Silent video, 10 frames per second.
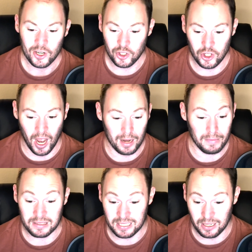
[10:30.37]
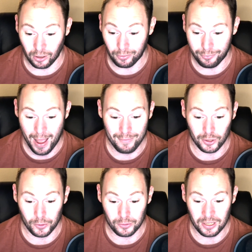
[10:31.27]
John Mateer, 5
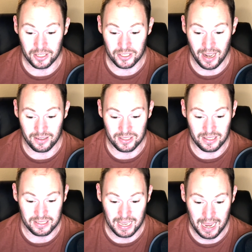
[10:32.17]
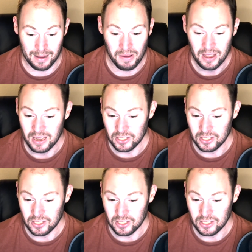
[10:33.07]
total touchdowns in this game,